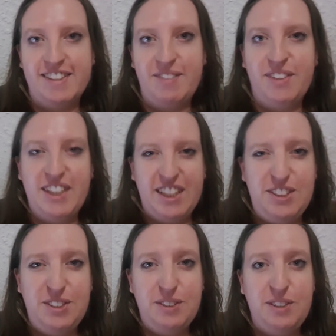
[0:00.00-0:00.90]
something that
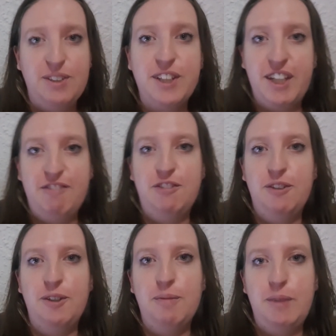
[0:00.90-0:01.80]
you're looking
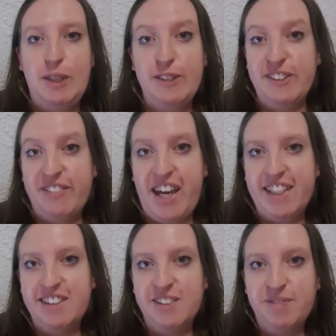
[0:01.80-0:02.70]
for because of that.